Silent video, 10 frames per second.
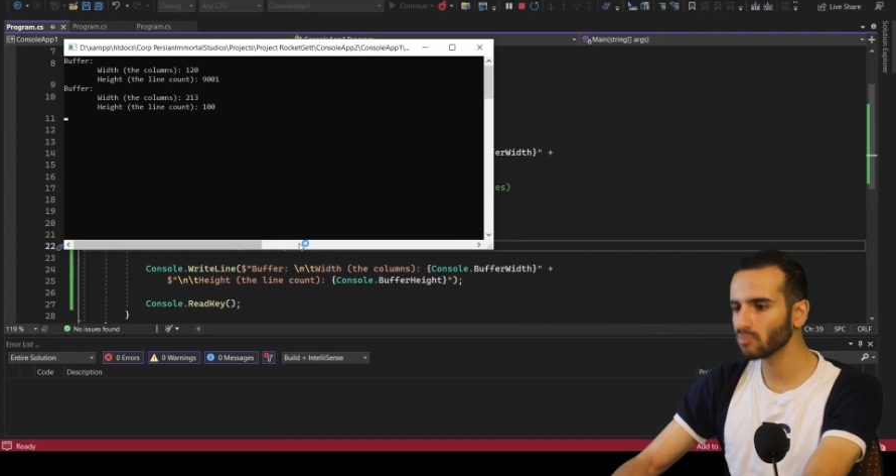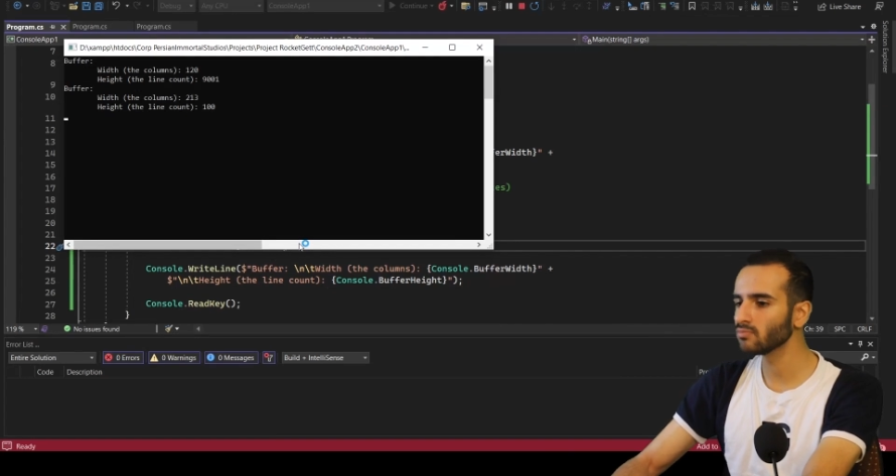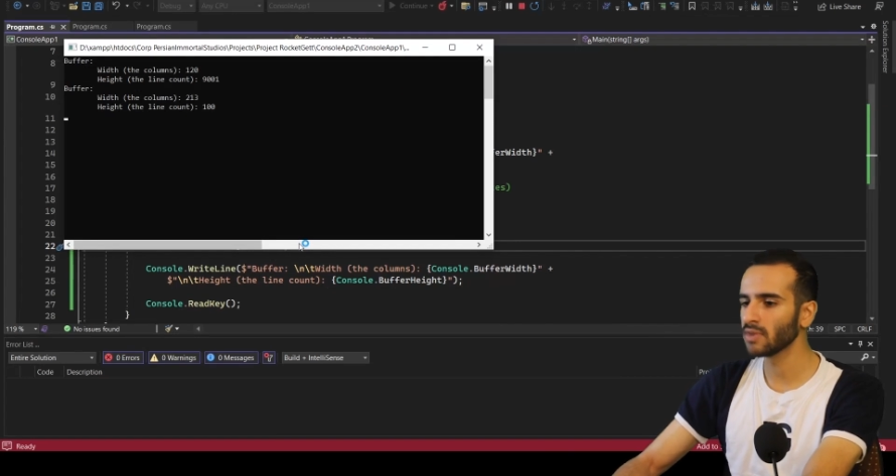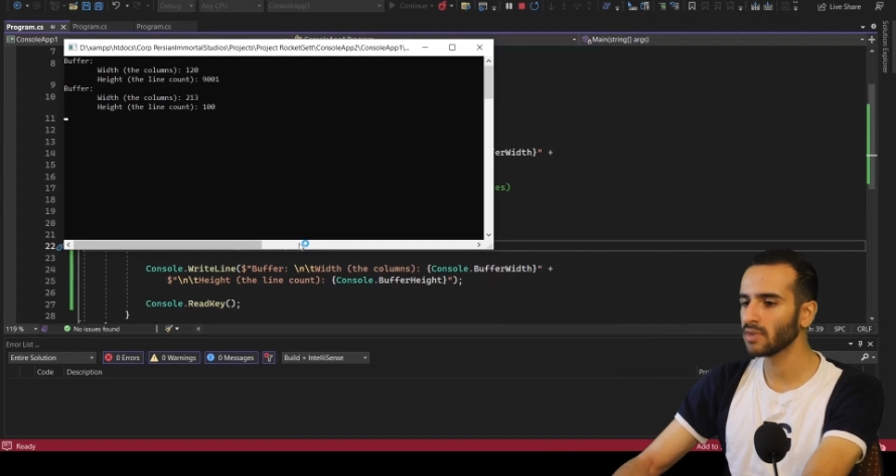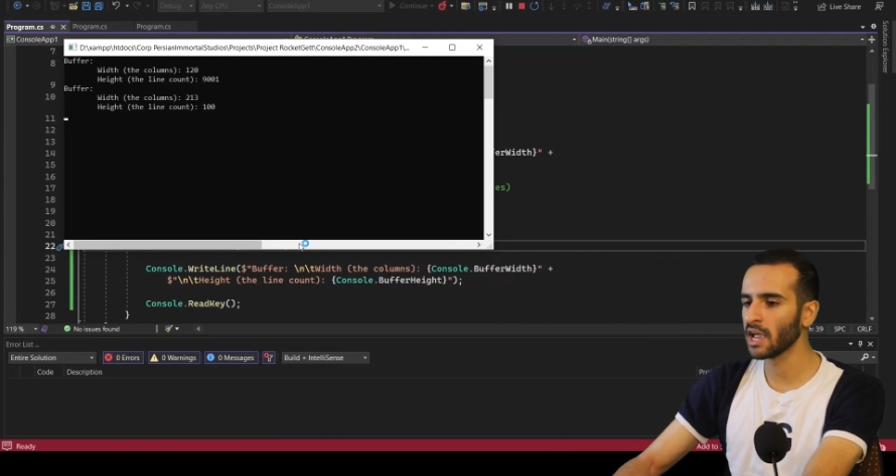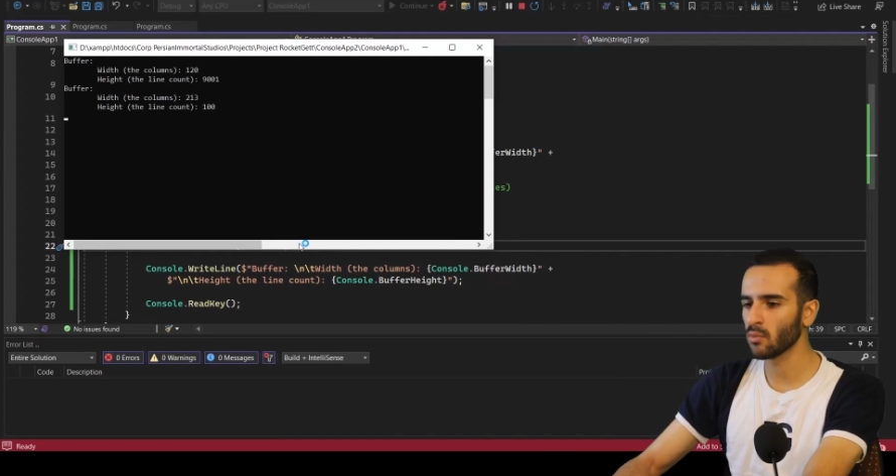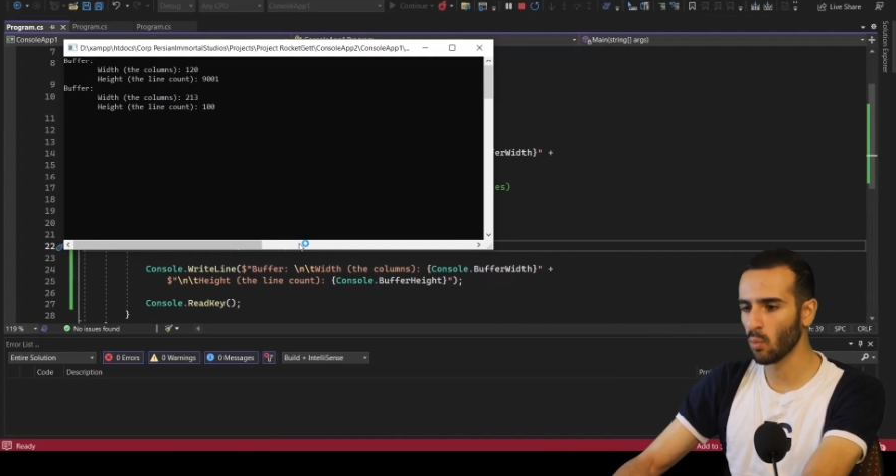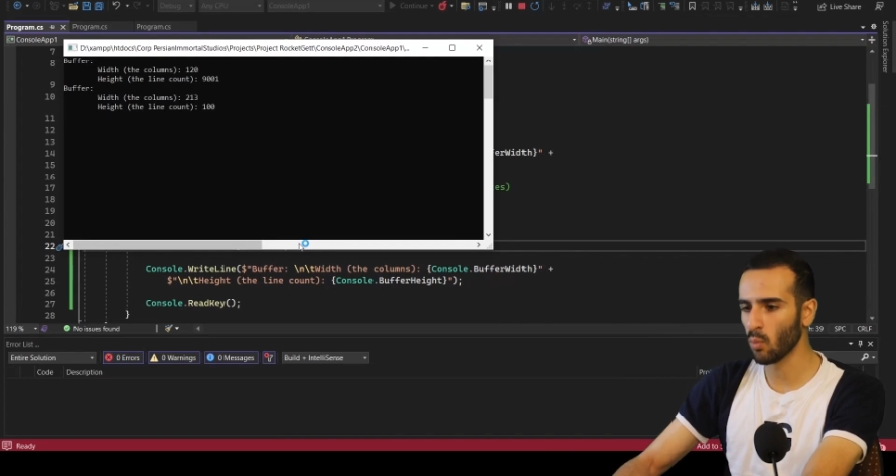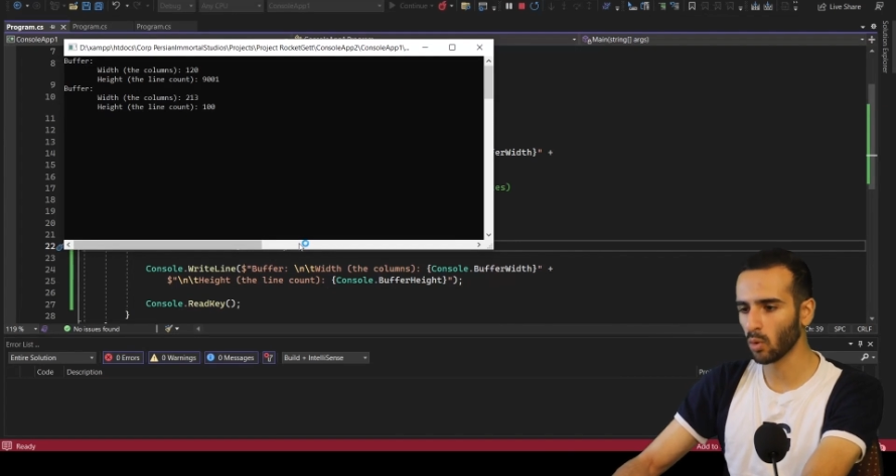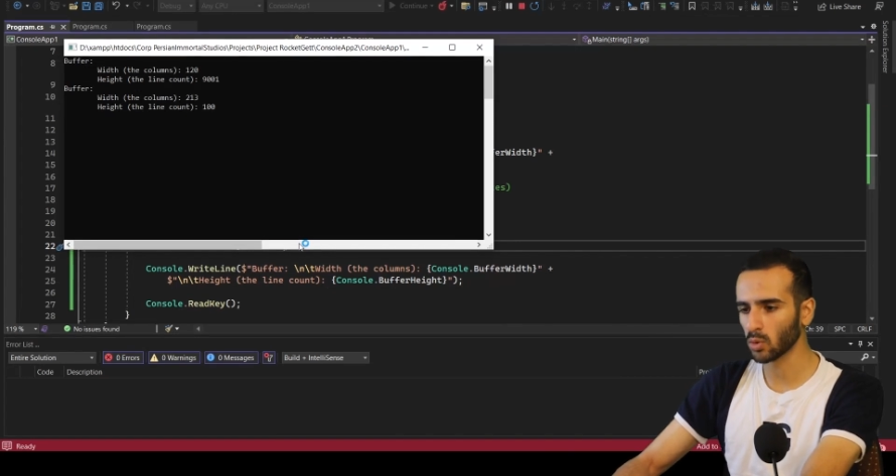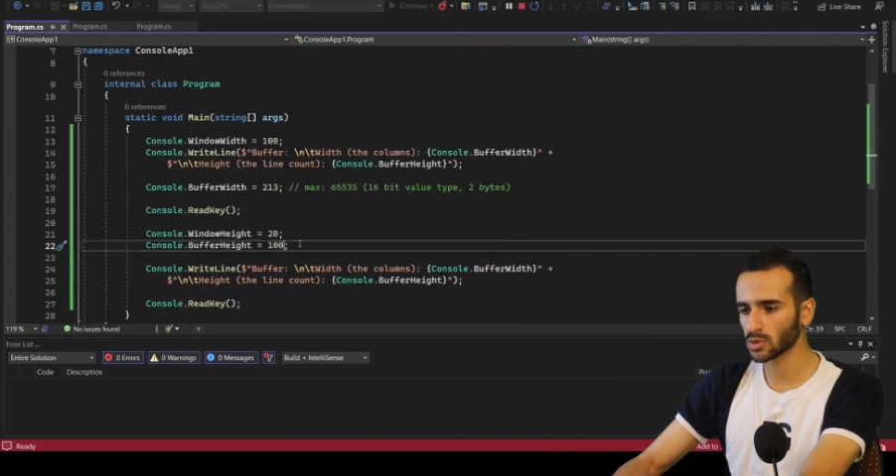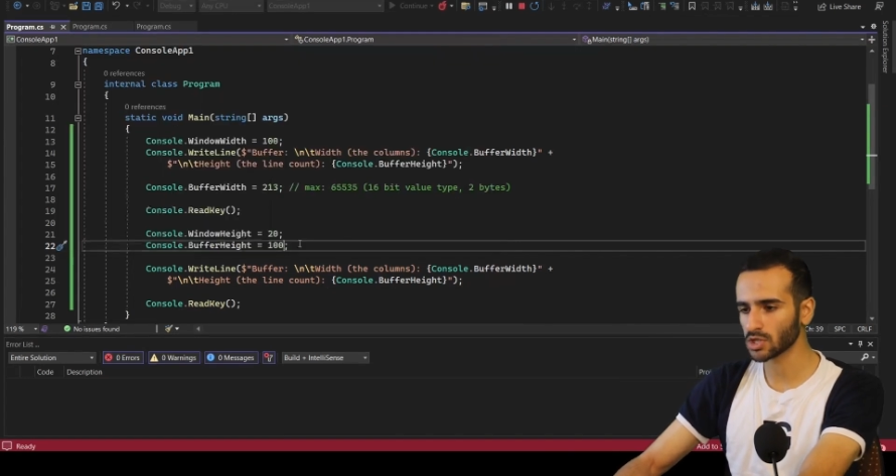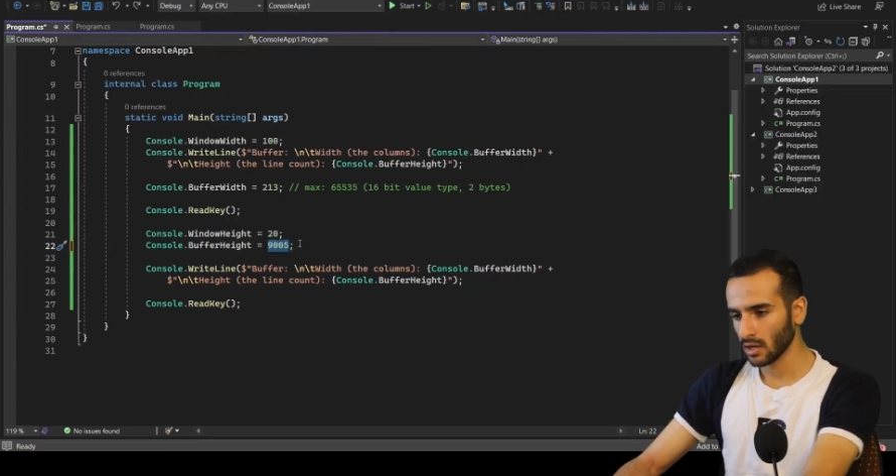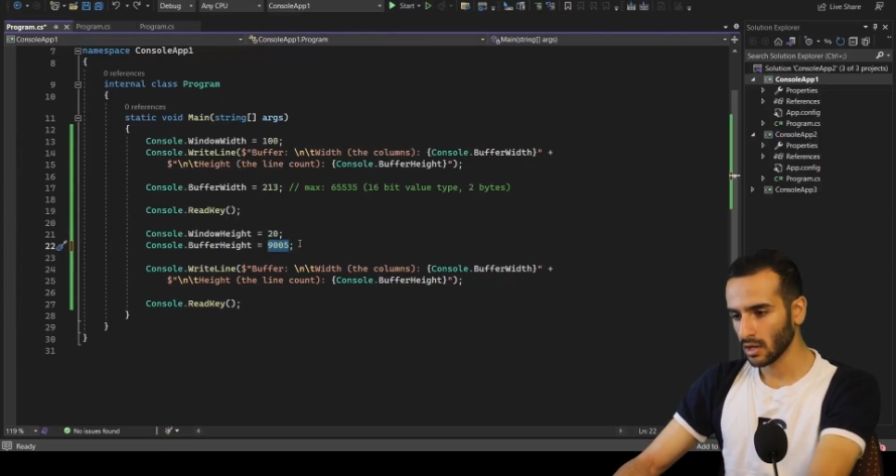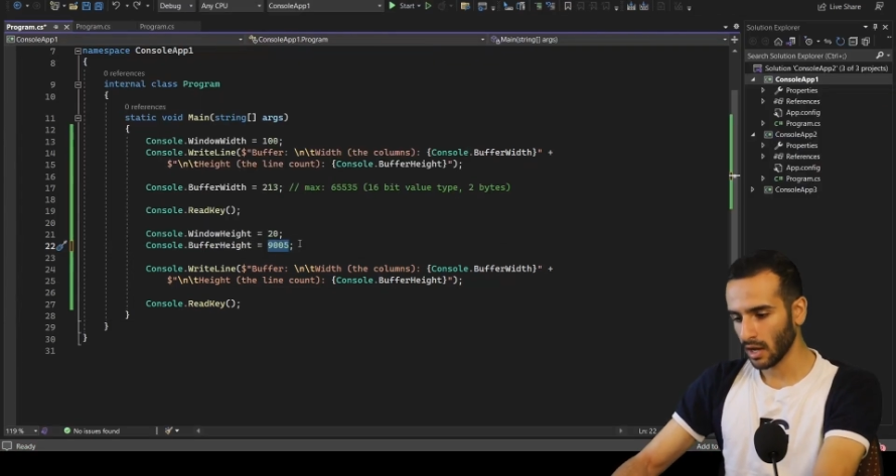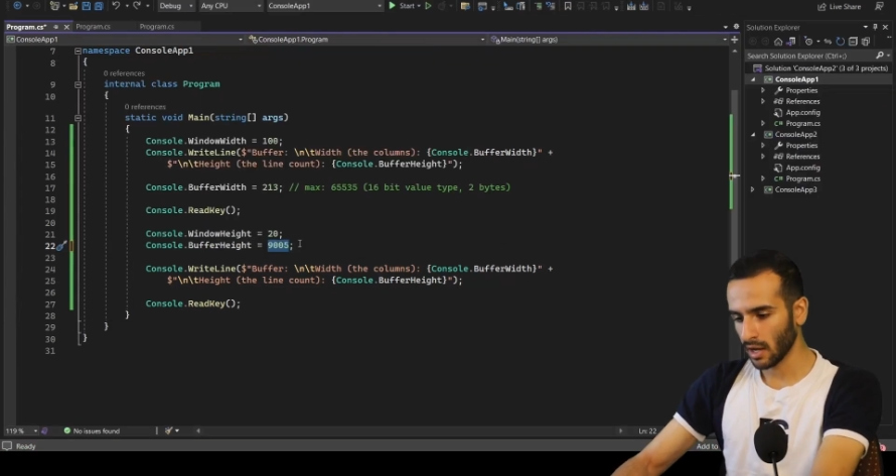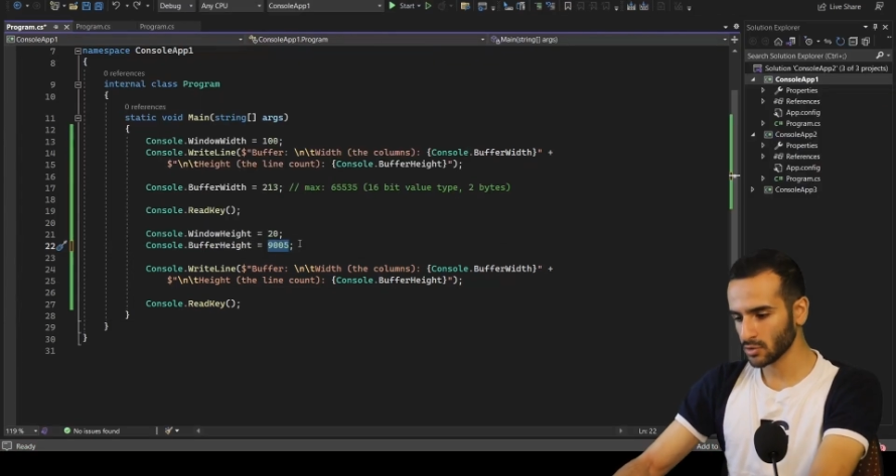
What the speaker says: it won't. I'm